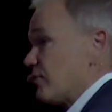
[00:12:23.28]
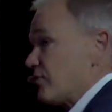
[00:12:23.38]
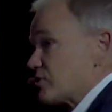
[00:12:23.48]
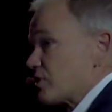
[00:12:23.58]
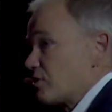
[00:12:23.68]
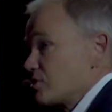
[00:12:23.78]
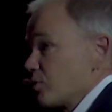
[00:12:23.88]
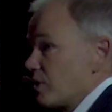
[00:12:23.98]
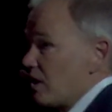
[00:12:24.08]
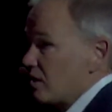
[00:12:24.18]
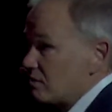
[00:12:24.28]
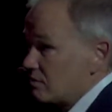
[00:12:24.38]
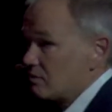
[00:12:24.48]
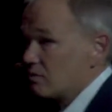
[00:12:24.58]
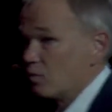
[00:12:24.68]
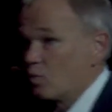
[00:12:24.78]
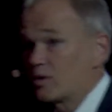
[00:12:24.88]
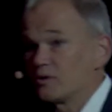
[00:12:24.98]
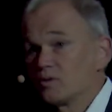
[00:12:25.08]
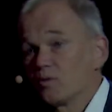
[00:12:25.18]
for starters, we gain 1 to
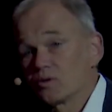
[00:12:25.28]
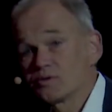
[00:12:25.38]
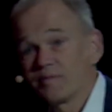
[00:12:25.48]
2 orders of